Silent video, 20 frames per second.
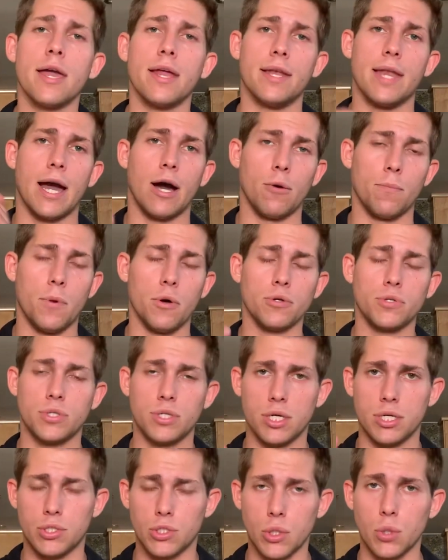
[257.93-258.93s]
Now,
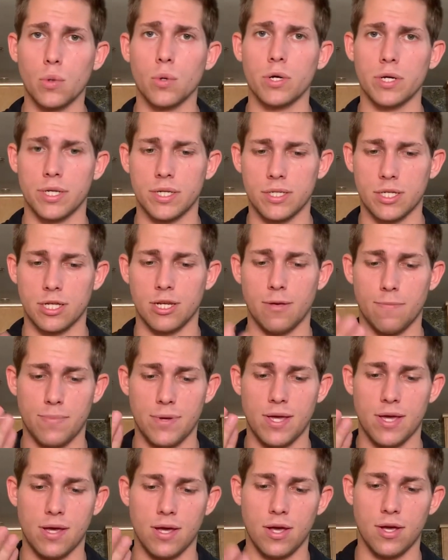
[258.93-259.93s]
mostly torque is going to
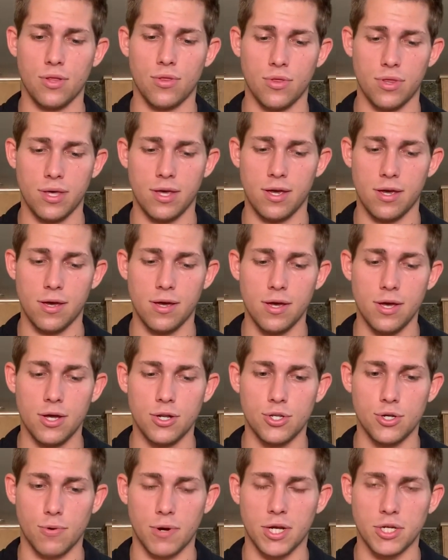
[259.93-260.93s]
be in the
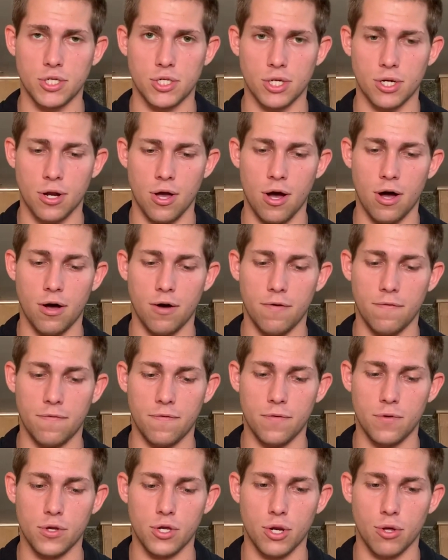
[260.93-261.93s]
duration
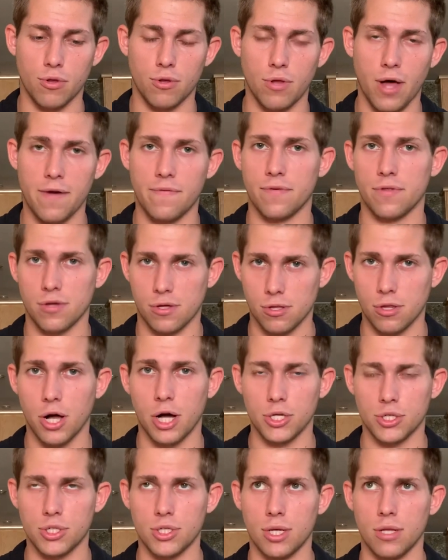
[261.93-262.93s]
of, you know, the life of the
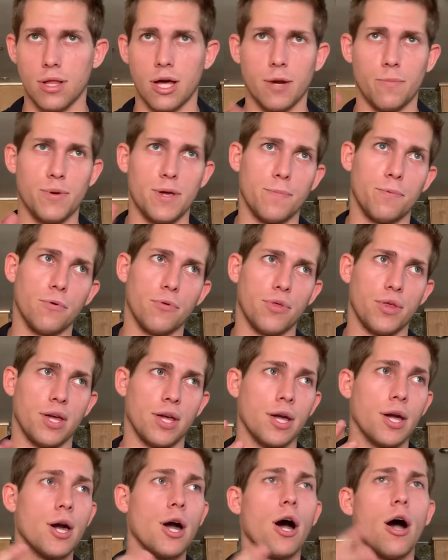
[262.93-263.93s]
clutch. A lot of people
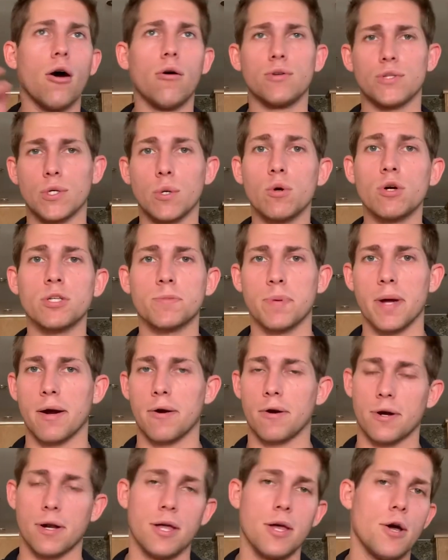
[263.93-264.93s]
think, oh, it's
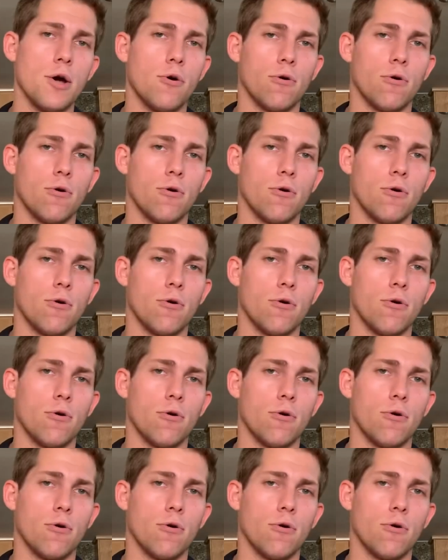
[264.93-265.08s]
horsepower.